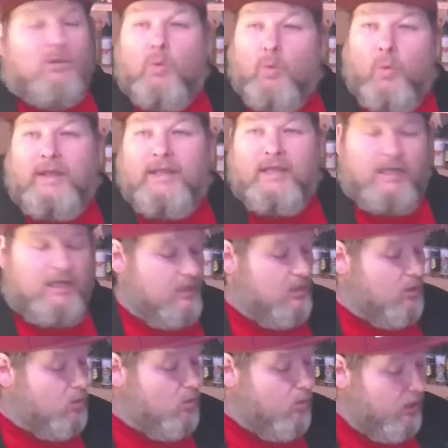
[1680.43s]
weighty,
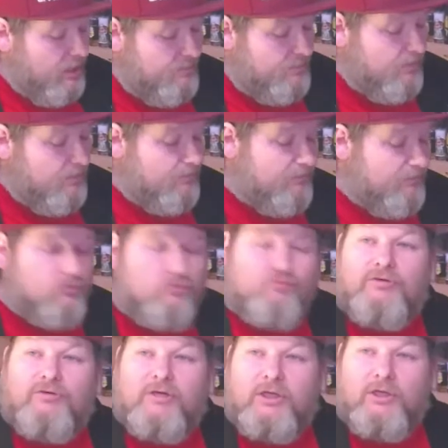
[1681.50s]
quality build feels
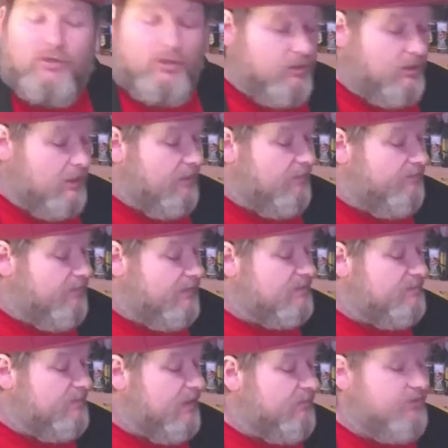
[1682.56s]
really good. It fits
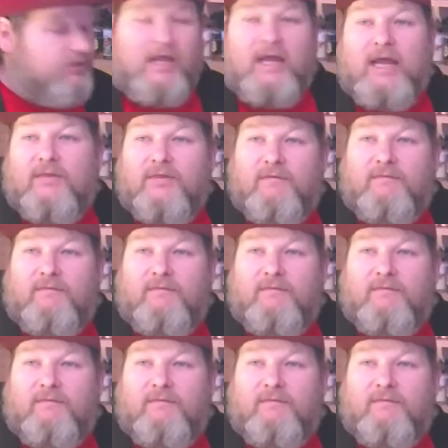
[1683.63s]
better in your hand. The